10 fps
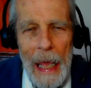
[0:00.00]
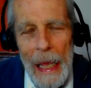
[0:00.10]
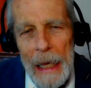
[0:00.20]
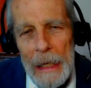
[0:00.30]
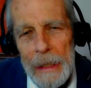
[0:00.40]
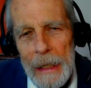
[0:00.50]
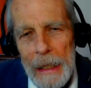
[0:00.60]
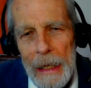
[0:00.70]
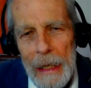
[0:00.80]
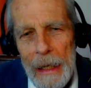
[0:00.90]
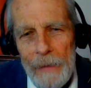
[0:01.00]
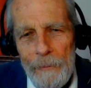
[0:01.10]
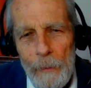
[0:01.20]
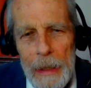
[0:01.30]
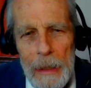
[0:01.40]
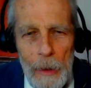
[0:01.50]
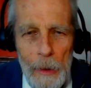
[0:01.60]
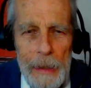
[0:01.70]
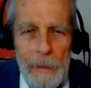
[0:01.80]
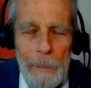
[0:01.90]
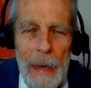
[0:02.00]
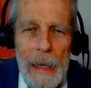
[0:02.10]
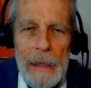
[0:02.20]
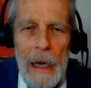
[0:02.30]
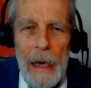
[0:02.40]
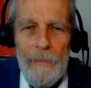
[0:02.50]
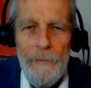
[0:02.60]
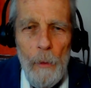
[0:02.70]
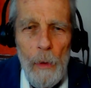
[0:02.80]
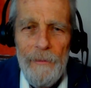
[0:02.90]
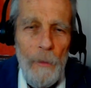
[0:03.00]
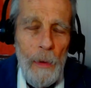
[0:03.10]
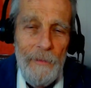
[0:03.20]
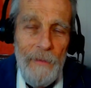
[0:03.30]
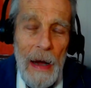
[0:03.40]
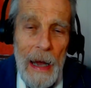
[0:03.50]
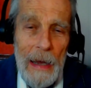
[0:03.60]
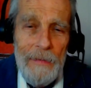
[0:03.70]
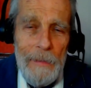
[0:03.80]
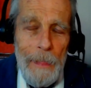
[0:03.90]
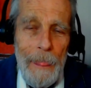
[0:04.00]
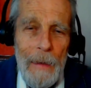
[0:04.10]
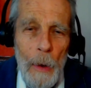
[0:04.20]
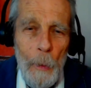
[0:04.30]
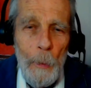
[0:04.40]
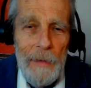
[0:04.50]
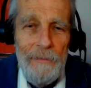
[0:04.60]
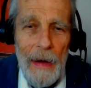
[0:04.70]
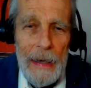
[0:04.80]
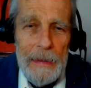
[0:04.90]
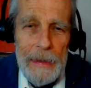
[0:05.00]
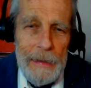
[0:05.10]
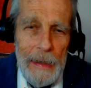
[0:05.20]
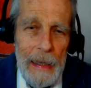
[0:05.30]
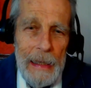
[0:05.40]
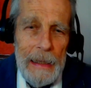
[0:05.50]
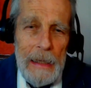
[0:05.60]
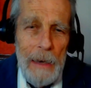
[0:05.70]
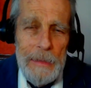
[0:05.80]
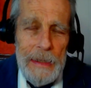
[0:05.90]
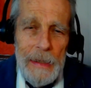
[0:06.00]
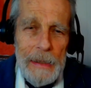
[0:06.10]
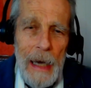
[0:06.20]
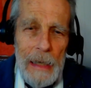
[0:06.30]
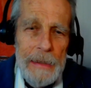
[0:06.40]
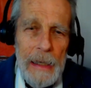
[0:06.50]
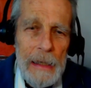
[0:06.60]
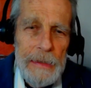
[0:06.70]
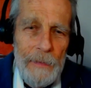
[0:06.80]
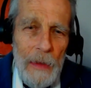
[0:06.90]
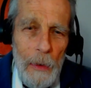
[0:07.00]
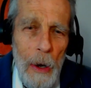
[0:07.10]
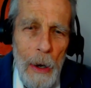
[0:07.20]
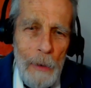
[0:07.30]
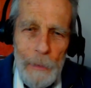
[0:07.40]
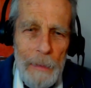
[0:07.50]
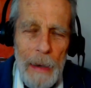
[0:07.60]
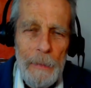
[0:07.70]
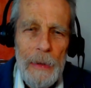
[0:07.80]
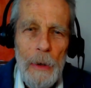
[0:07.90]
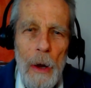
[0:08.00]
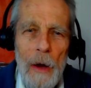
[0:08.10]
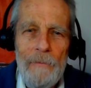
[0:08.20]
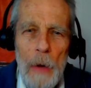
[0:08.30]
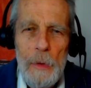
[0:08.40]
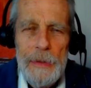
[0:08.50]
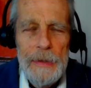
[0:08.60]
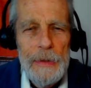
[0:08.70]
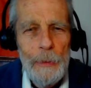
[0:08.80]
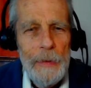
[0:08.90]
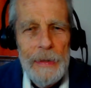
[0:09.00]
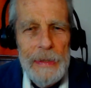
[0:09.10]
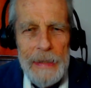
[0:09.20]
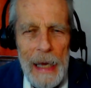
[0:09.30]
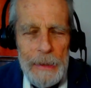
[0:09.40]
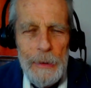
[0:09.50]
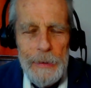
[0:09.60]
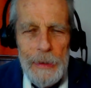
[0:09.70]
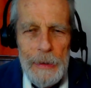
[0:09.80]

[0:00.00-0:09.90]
And if we look at Malachi 4:4 and 5, we find that he comes in the context of the law. Remember the law of Moses with the statutes and